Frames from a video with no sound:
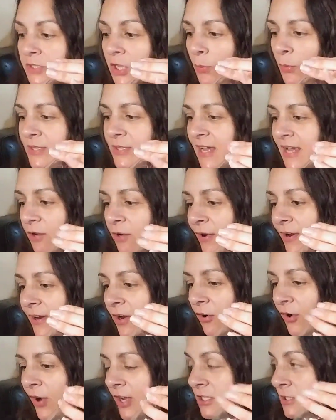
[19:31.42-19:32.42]
we decorated
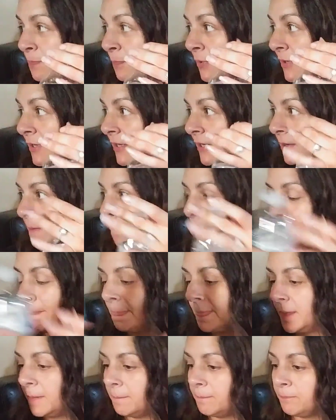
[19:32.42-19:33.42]
our house pretty,
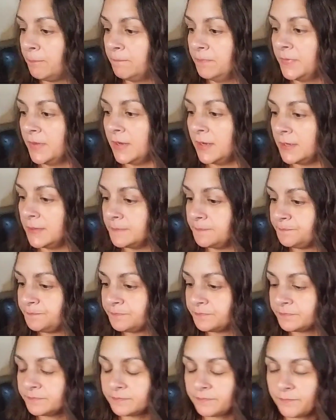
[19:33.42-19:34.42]
I
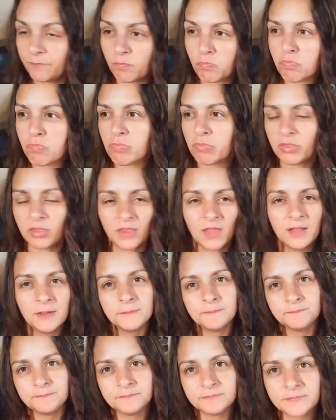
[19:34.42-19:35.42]

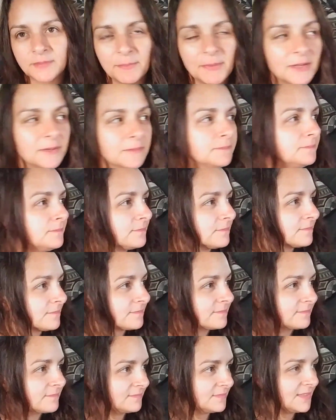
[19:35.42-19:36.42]
mean,
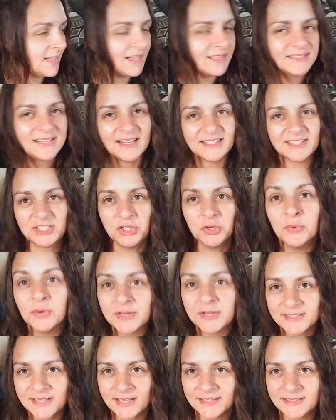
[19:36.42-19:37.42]
it's not too
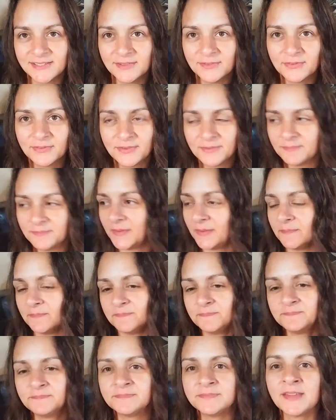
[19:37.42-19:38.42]
excessive.
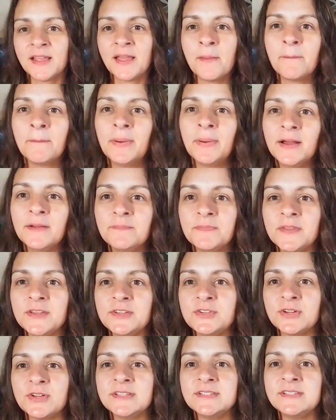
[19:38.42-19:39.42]
But as
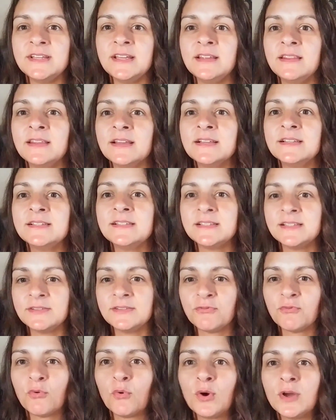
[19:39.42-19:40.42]
you can see, this
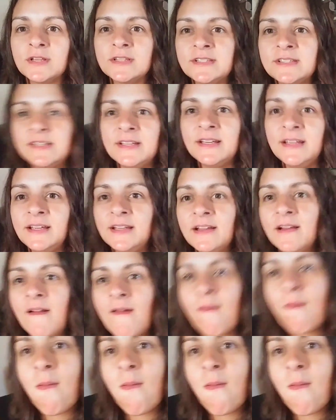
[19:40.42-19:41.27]
frosty,